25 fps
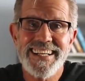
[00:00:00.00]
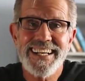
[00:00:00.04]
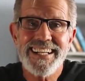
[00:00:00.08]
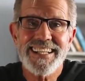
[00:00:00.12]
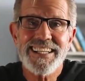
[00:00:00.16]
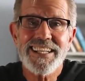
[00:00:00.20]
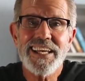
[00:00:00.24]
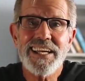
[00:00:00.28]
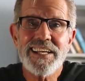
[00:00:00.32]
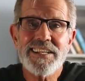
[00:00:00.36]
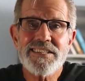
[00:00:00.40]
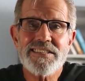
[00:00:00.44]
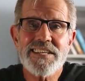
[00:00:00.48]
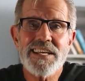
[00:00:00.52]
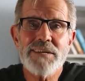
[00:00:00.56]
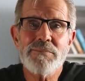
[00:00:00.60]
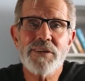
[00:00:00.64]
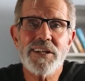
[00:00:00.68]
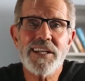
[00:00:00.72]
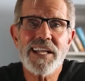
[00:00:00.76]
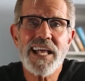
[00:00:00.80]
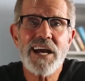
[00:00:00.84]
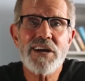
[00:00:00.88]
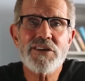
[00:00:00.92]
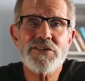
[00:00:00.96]
LinkSeam
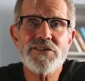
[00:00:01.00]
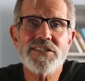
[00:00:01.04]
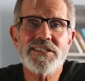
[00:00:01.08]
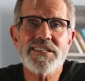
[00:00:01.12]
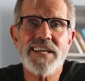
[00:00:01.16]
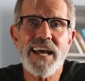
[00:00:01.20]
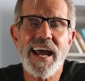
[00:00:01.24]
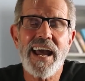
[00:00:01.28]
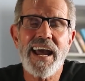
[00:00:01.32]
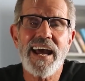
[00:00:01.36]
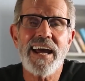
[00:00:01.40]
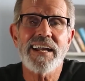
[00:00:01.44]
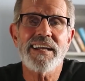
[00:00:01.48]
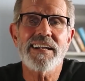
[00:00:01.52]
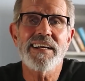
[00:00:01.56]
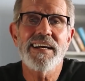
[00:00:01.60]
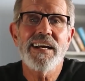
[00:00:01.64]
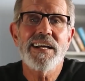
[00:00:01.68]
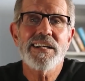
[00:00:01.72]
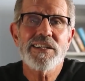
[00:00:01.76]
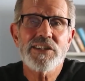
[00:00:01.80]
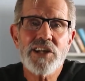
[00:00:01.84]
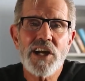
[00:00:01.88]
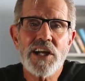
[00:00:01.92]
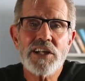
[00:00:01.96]
allows you to add
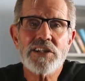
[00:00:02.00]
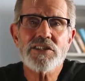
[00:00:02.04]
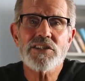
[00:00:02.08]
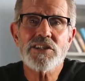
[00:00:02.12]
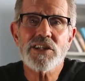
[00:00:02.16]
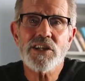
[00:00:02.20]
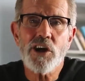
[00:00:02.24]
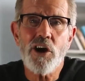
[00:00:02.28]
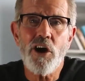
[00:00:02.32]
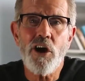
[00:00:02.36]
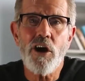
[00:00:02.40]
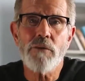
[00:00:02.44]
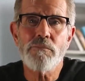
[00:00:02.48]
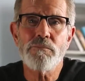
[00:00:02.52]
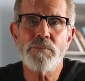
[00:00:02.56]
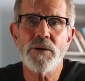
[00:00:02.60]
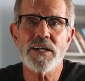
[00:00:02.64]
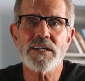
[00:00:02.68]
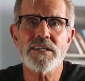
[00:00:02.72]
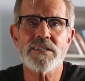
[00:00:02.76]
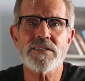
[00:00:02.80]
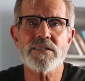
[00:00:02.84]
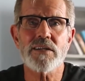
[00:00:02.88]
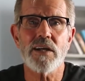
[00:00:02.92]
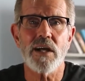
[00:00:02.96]
touch-to-call
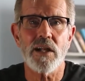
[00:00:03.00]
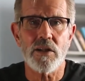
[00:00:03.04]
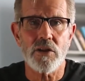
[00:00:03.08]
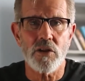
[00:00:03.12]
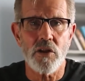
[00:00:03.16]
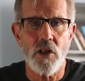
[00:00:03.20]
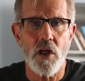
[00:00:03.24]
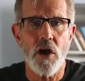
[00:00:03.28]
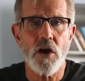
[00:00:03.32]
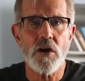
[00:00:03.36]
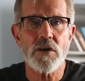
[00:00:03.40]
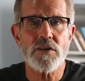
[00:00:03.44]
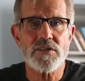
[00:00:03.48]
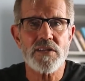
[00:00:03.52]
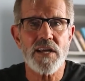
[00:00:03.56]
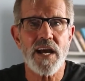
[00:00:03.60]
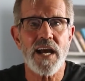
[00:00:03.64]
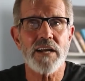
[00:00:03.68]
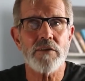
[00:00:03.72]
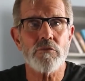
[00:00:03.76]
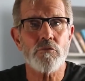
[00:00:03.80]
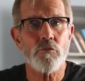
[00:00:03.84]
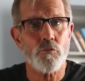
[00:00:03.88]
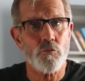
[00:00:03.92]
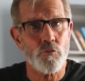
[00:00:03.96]
buttons
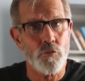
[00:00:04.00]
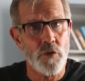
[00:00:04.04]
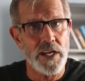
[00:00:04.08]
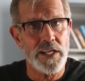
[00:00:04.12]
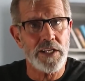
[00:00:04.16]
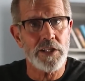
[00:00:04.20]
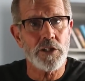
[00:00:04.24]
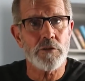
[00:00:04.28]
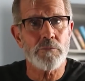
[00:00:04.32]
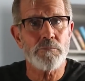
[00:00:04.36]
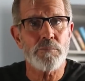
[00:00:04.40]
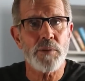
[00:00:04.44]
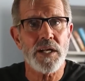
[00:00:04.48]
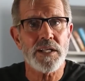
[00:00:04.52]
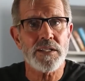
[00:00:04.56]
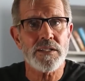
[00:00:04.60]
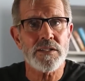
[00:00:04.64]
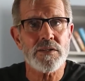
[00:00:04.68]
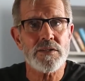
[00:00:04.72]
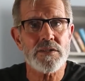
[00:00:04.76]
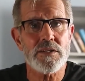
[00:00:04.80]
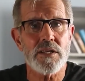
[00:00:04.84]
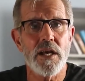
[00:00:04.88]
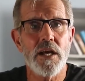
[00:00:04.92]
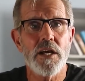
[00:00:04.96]
alongside regular
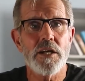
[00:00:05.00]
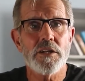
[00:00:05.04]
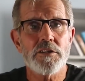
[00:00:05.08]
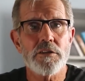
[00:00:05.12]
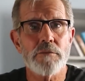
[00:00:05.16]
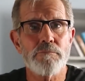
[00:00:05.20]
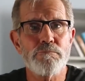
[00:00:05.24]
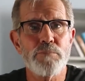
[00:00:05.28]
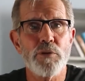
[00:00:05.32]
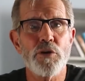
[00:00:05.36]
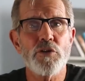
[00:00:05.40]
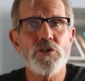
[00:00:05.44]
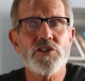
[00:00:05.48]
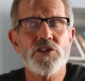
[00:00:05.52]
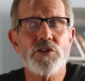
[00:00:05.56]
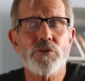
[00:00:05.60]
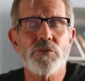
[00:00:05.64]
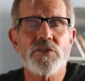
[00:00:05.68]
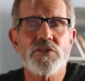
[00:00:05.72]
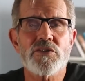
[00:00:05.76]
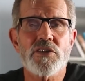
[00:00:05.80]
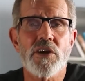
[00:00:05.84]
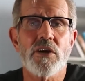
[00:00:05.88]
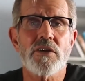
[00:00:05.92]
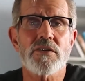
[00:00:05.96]
buttons to boost your
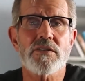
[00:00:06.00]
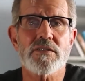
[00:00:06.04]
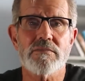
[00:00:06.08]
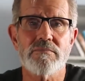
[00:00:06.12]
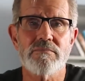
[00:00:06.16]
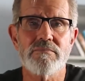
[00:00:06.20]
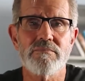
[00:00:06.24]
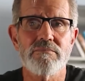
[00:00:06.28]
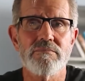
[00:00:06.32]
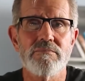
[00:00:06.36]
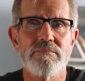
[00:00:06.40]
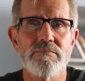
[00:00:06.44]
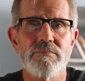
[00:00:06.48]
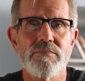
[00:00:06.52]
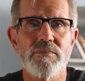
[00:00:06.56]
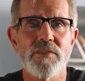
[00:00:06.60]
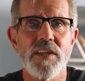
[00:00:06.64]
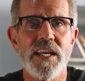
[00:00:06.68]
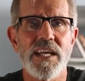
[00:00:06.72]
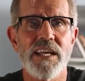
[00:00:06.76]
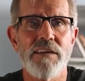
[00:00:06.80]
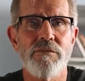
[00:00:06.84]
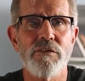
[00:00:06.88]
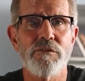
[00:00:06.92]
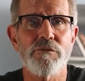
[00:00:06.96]
results
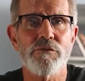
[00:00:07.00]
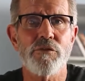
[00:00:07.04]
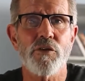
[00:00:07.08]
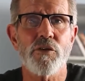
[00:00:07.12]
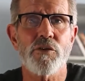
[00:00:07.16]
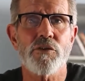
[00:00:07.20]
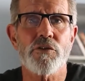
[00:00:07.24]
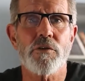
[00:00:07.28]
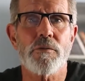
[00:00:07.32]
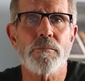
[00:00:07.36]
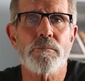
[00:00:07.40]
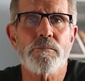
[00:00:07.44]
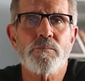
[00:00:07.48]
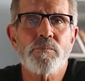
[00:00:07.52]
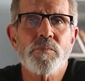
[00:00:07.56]
even further.